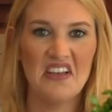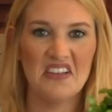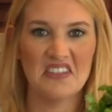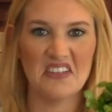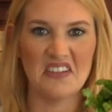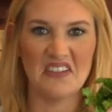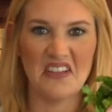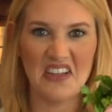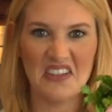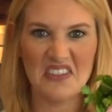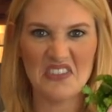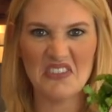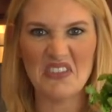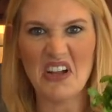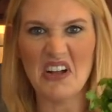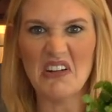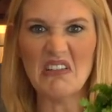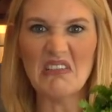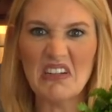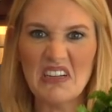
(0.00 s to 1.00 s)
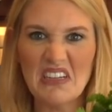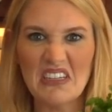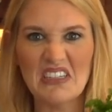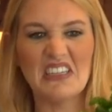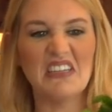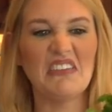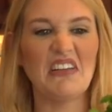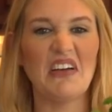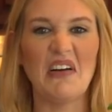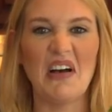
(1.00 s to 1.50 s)
cilantro.
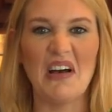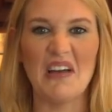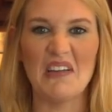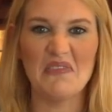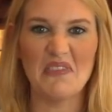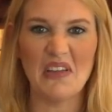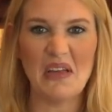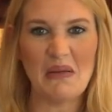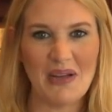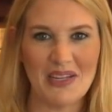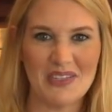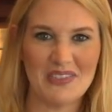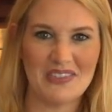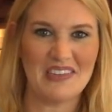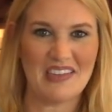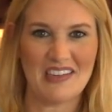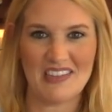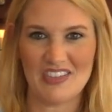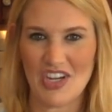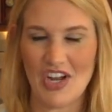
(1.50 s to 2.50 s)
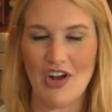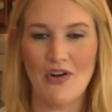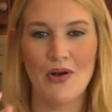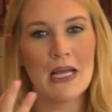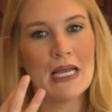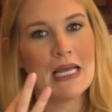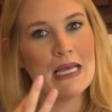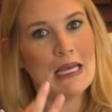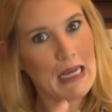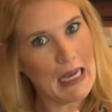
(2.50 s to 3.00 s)
You know how I feel about cilantro.
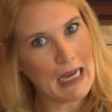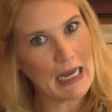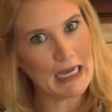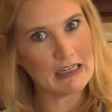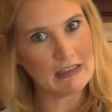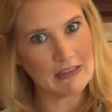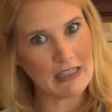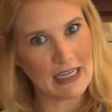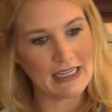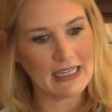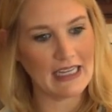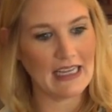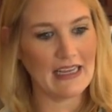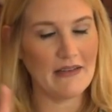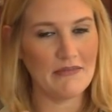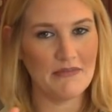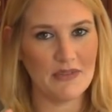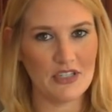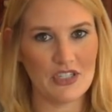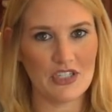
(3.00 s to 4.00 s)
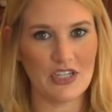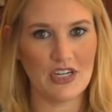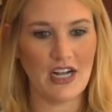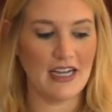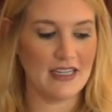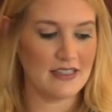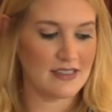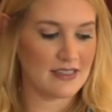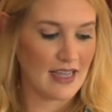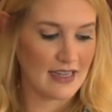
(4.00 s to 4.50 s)
I don't like it. Mr.
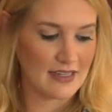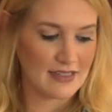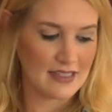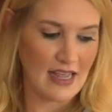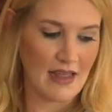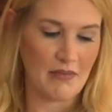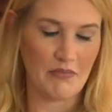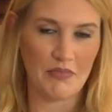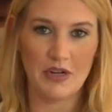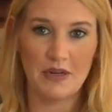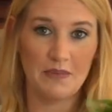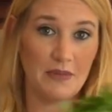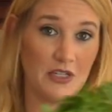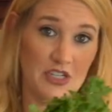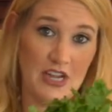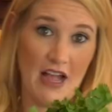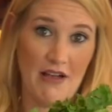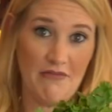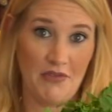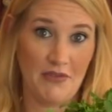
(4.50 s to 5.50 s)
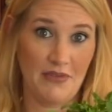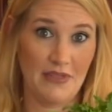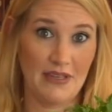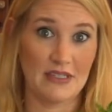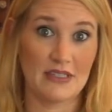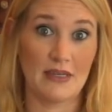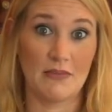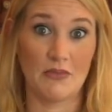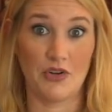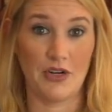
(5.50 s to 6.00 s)
Hines likes it, and pretty much everyone
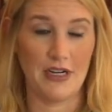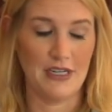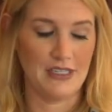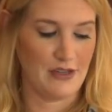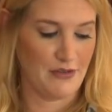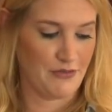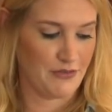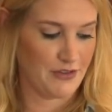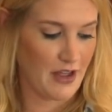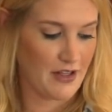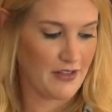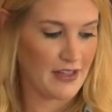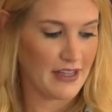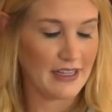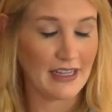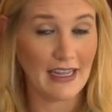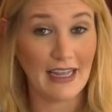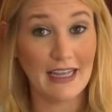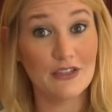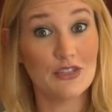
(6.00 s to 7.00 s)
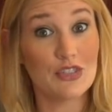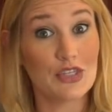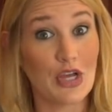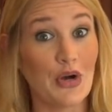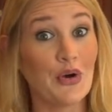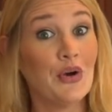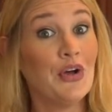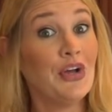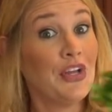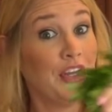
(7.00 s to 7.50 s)
thinks I'm crazy for not liking it.
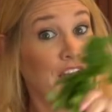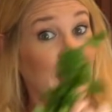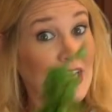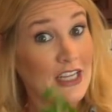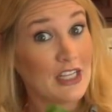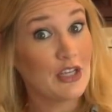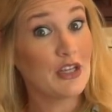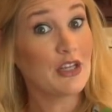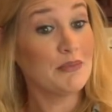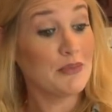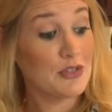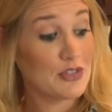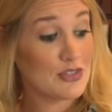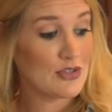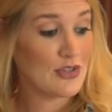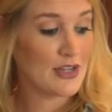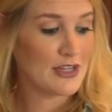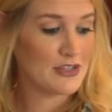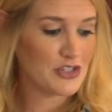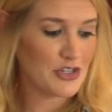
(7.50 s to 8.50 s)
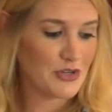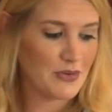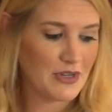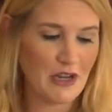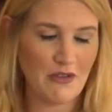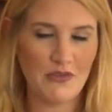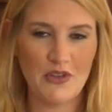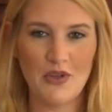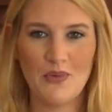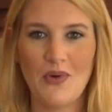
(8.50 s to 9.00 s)
So you can put cilantro in
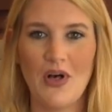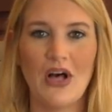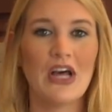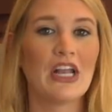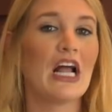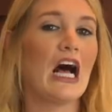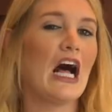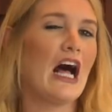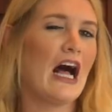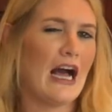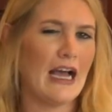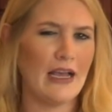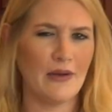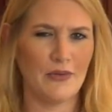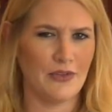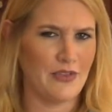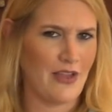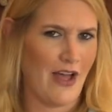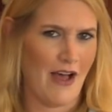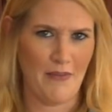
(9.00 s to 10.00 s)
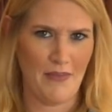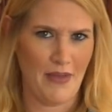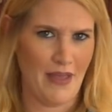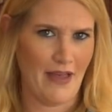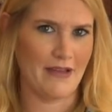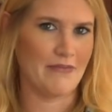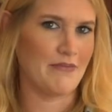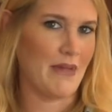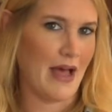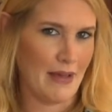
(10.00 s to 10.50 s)
if you want. I will not be
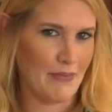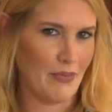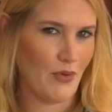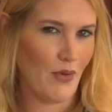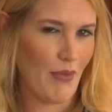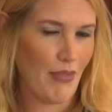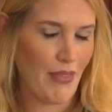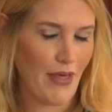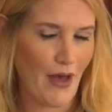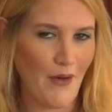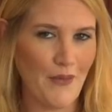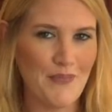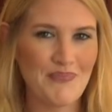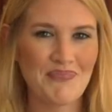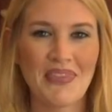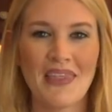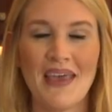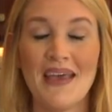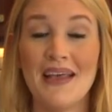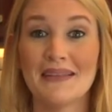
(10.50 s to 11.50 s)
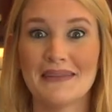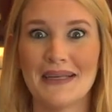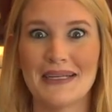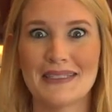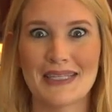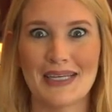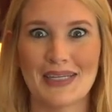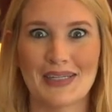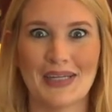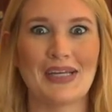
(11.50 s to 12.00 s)
on my bowl though.
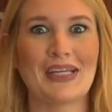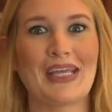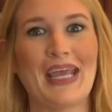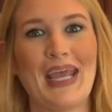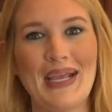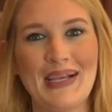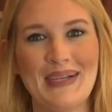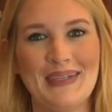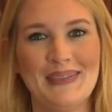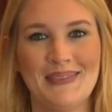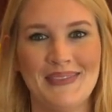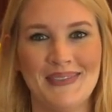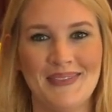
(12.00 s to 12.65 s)
Let's get cooking.